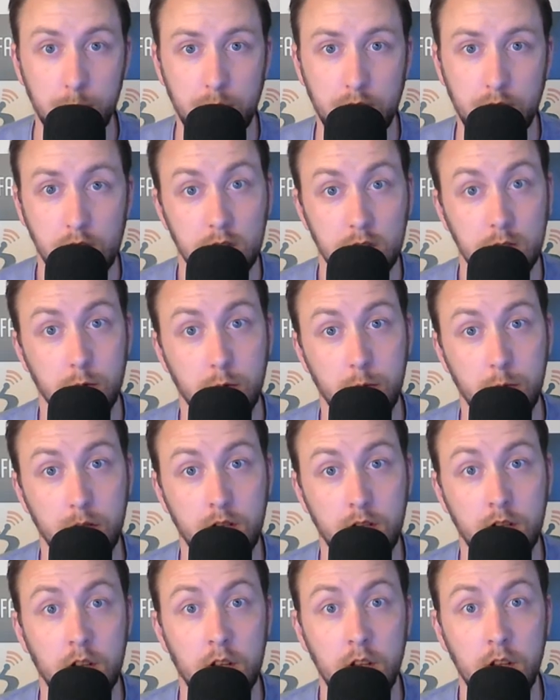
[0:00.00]
I thought they were a bit
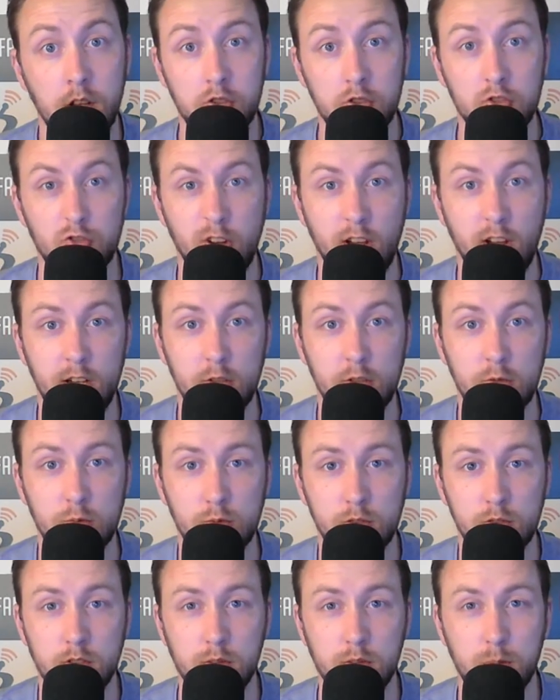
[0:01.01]
strange
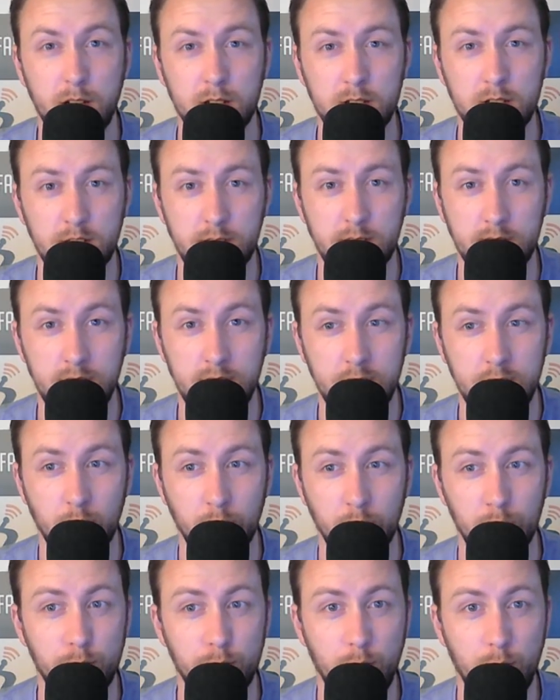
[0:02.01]
ones, especially you know
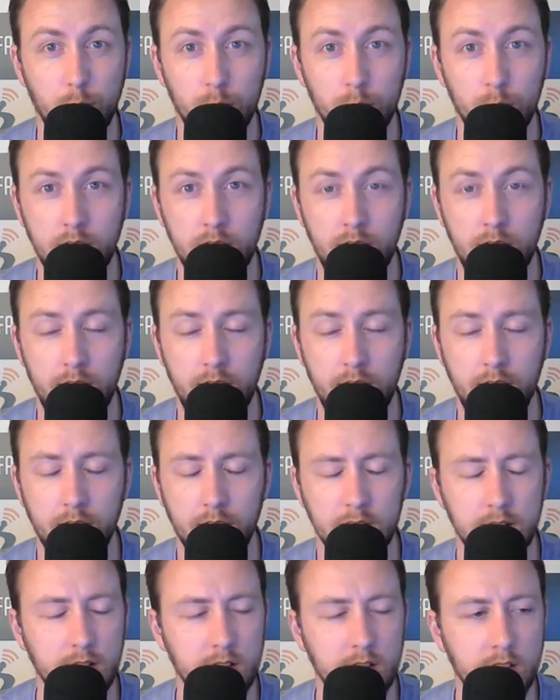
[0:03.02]
Boateng, and I
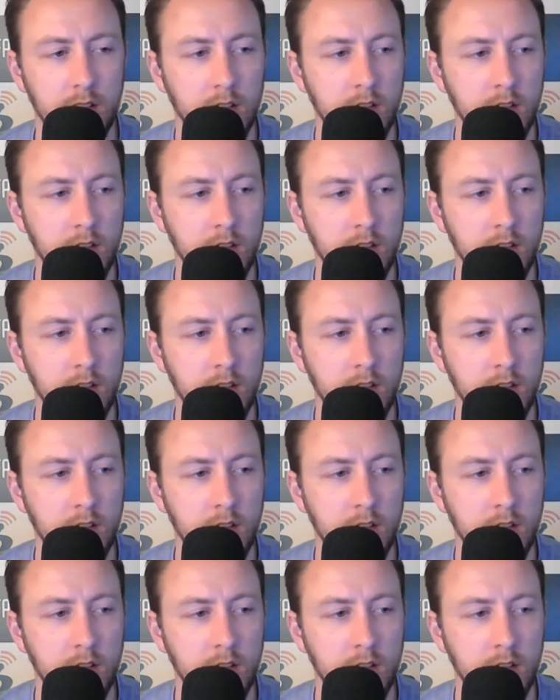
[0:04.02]
think